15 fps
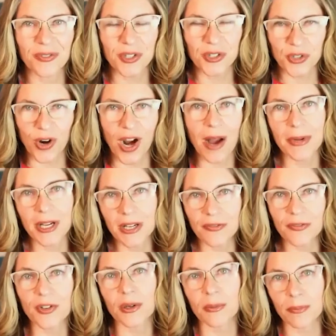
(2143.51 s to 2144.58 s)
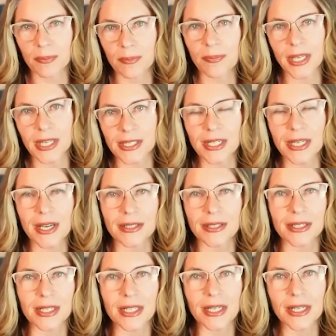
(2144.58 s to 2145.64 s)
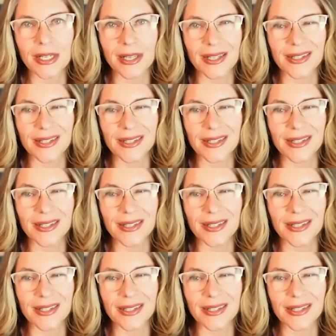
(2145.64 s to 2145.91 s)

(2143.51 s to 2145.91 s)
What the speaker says: for trauma, for PTSD,